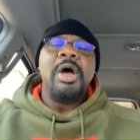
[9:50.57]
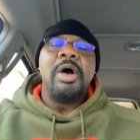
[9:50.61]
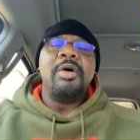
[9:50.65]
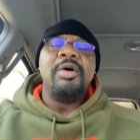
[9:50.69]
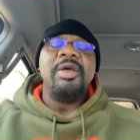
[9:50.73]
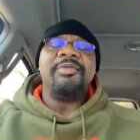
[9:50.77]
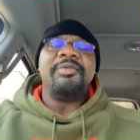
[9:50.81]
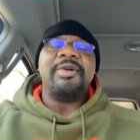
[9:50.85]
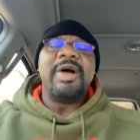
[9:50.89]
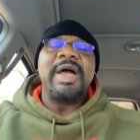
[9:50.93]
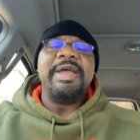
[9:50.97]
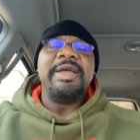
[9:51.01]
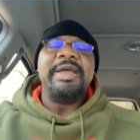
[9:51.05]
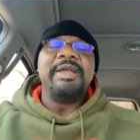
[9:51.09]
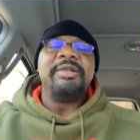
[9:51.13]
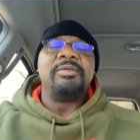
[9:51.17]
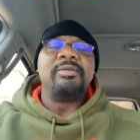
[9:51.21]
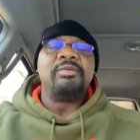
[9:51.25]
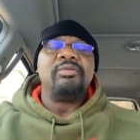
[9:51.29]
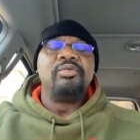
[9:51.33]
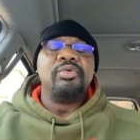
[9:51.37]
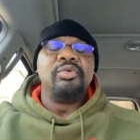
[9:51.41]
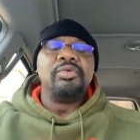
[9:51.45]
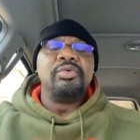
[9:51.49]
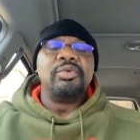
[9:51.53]
Now, if I
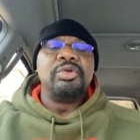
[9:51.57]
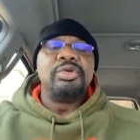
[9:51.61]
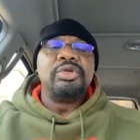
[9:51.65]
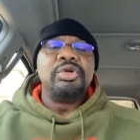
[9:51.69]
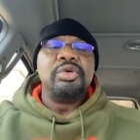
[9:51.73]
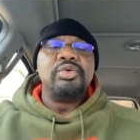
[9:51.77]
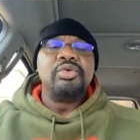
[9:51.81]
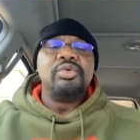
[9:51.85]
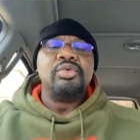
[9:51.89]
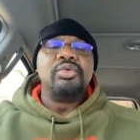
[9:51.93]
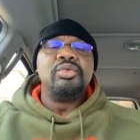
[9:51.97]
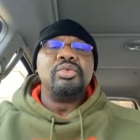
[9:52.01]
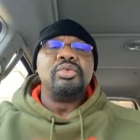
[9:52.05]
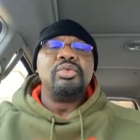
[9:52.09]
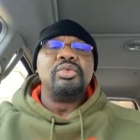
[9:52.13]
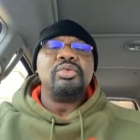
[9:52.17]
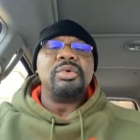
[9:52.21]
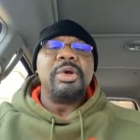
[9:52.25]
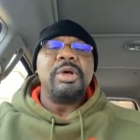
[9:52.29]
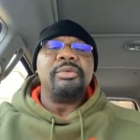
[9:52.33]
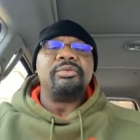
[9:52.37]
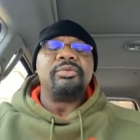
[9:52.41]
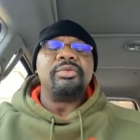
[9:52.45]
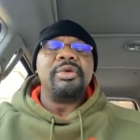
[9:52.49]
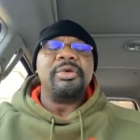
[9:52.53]
do
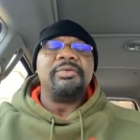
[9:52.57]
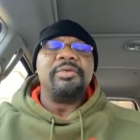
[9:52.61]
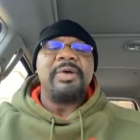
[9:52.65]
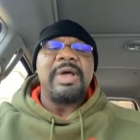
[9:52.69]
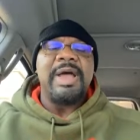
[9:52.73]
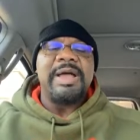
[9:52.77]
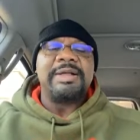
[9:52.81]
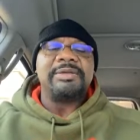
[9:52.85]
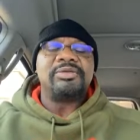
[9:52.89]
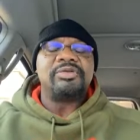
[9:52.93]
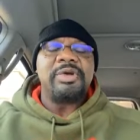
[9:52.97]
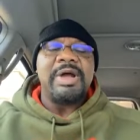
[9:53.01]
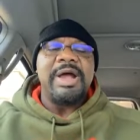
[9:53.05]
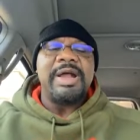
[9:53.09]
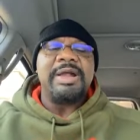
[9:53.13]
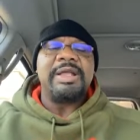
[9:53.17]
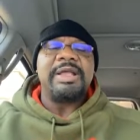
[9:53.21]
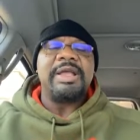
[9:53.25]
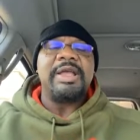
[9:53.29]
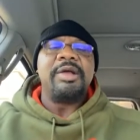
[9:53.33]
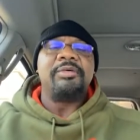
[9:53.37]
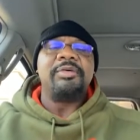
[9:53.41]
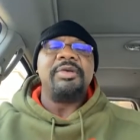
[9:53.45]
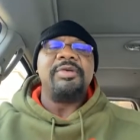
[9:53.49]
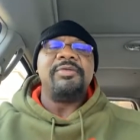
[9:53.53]
and re- try
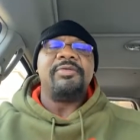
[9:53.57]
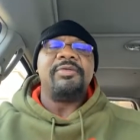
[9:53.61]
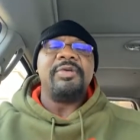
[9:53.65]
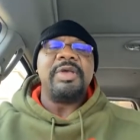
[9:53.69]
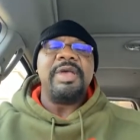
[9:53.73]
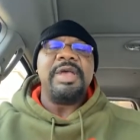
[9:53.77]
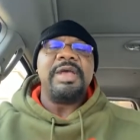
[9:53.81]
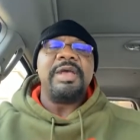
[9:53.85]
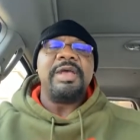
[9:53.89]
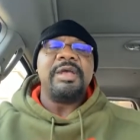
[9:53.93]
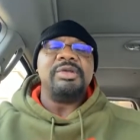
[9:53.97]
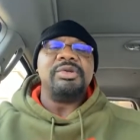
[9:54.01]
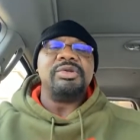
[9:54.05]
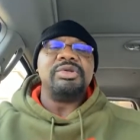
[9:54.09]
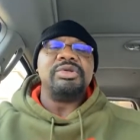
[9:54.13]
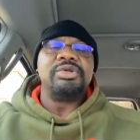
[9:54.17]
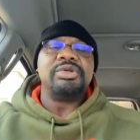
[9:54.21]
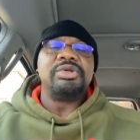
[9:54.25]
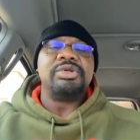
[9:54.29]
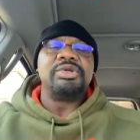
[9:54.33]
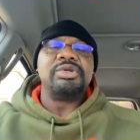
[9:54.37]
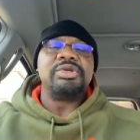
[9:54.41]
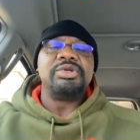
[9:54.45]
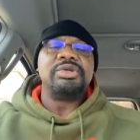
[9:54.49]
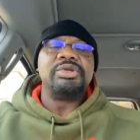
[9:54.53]
to get
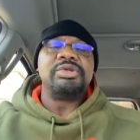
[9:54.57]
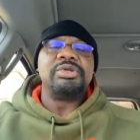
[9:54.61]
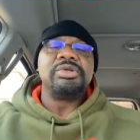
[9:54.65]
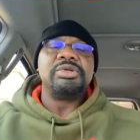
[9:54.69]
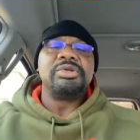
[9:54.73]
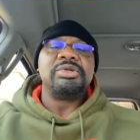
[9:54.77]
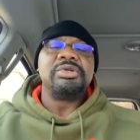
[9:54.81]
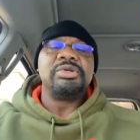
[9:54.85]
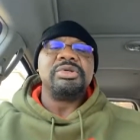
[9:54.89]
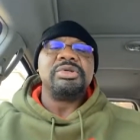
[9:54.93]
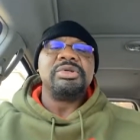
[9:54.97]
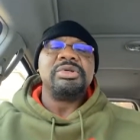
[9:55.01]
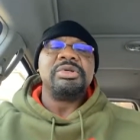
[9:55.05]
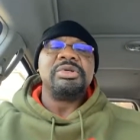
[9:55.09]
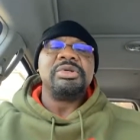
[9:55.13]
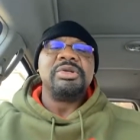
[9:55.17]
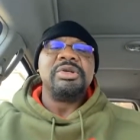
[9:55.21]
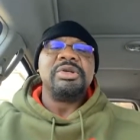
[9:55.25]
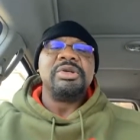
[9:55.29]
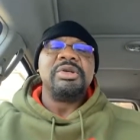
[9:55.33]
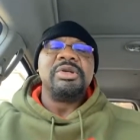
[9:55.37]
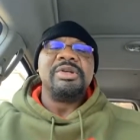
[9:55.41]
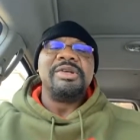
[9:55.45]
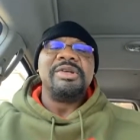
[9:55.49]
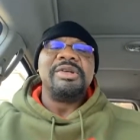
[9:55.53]
revenge,
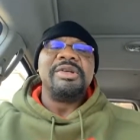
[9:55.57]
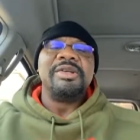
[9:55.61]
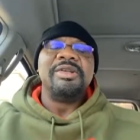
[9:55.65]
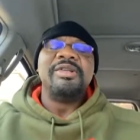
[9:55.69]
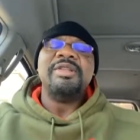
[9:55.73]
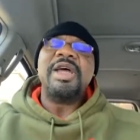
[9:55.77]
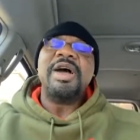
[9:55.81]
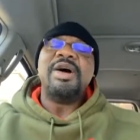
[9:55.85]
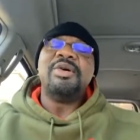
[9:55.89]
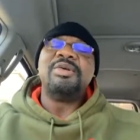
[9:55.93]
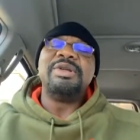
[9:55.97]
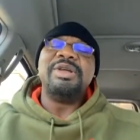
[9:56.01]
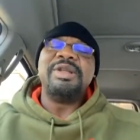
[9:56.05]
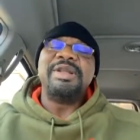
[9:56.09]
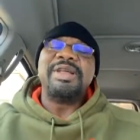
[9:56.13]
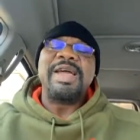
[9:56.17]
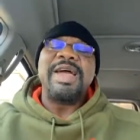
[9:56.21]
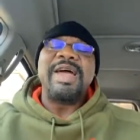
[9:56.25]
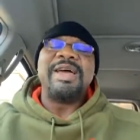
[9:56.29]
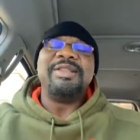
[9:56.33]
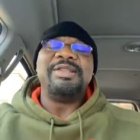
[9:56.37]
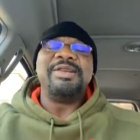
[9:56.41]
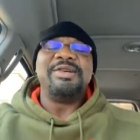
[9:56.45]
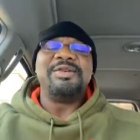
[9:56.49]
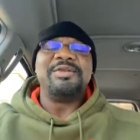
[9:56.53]
now they'd
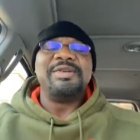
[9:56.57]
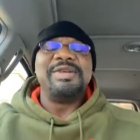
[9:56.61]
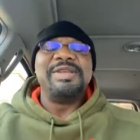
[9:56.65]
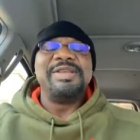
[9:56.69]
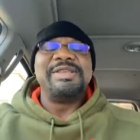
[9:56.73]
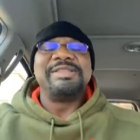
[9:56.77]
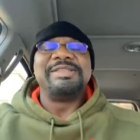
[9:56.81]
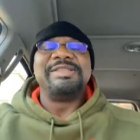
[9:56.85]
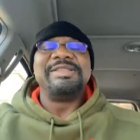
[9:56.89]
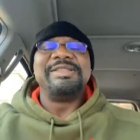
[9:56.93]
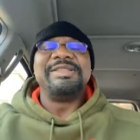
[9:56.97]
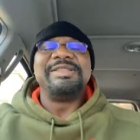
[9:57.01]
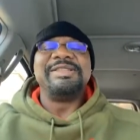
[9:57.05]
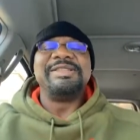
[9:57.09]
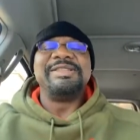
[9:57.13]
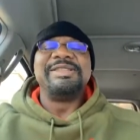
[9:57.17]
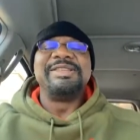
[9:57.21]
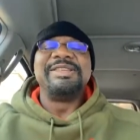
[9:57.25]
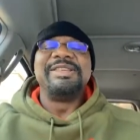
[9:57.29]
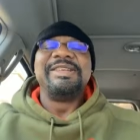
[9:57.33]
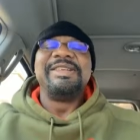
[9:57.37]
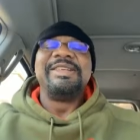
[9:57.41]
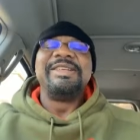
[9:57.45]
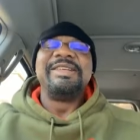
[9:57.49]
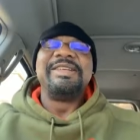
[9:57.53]
had their reason
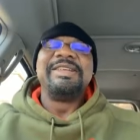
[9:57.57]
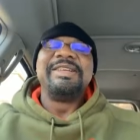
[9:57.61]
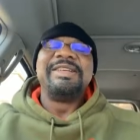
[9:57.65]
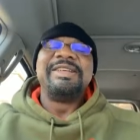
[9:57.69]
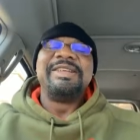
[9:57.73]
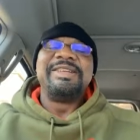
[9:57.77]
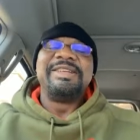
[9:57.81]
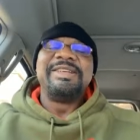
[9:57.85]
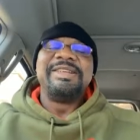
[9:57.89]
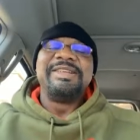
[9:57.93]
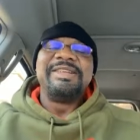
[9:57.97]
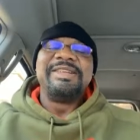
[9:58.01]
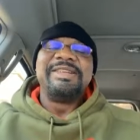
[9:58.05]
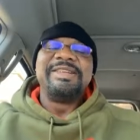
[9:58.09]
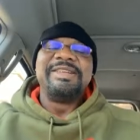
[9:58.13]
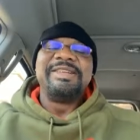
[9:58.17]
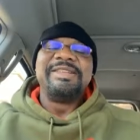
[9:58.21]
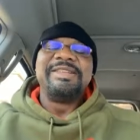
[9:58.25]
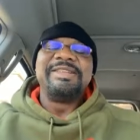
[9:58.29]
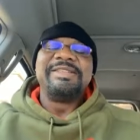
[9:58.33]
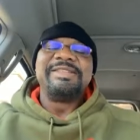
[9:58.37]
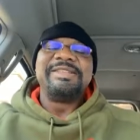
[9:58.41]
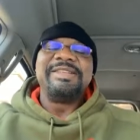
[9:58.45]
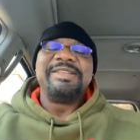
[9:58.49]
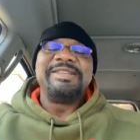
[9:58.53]

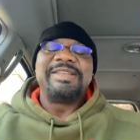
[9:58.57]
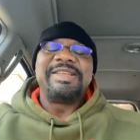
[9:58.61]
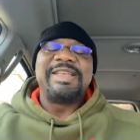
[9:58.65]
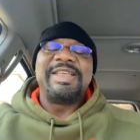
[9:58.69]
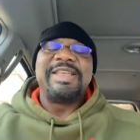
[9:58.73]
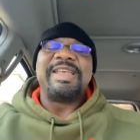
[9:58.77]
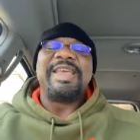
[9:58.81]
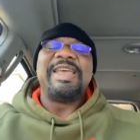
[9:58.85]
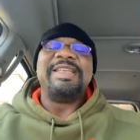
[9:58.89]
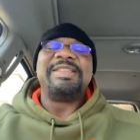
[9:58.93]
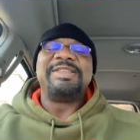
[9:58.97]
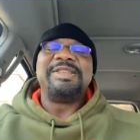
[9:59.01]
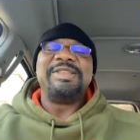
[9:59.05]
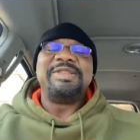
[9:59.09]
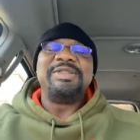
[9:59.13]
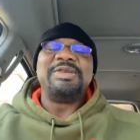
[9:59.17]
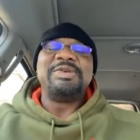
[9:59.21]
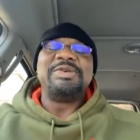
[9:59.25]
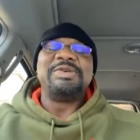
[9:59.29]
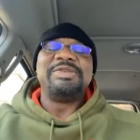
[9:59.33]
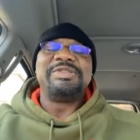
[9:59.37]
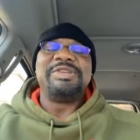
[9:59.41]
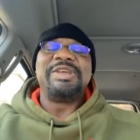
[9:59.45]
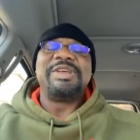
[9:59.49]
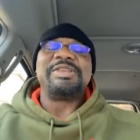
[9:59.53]
to get to
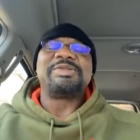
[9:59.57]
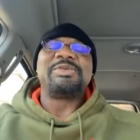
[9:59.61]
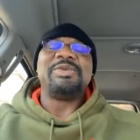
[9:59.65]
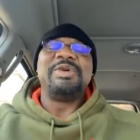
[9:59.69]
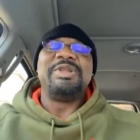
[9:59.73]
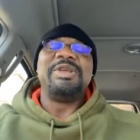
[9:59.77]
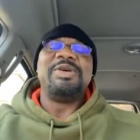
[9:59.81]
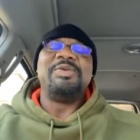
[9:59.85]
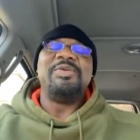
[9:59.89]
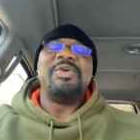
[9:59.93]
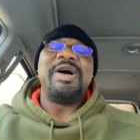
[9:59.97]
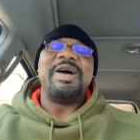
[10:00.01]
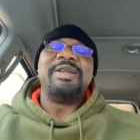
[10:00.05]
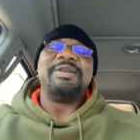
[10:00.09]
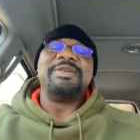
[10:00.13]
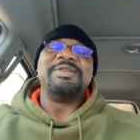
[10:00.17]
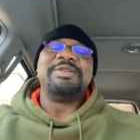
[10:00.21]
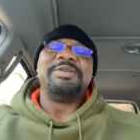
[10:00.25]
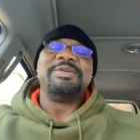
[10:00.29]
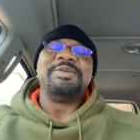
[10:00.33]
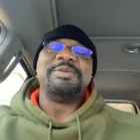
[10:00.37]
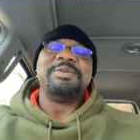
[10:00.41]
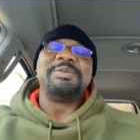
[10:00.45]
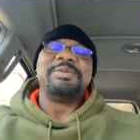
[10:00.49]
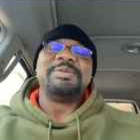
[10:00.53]
do just what they want to
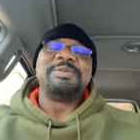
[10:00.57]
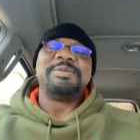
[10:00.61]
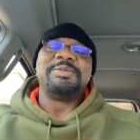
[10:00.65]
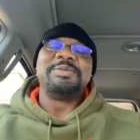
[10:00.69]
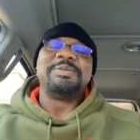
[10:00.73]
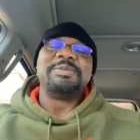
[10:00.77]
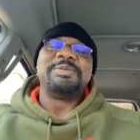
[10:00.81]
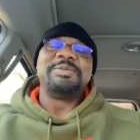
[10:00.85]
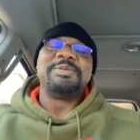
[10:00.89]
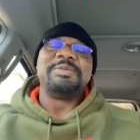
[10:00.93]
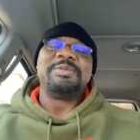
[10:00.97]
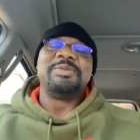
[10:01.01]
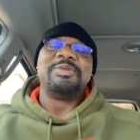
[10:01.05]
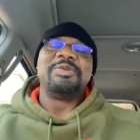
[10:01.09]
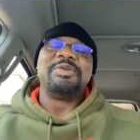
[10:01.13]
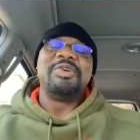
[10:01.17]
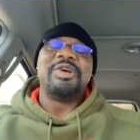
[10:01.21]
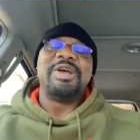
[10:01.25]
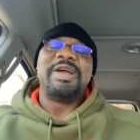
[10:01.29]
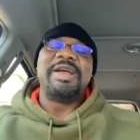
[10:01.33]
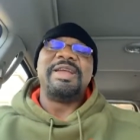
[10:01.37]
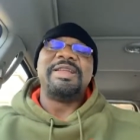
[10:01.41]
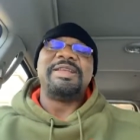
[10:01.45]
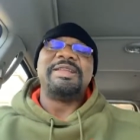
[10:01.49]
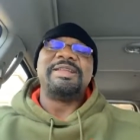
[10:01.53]
do.
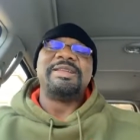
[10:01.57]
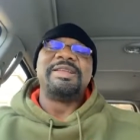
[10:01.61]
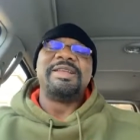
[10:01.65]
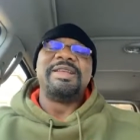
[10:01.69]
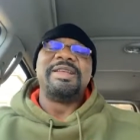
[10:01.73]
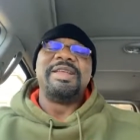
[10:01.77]
Right?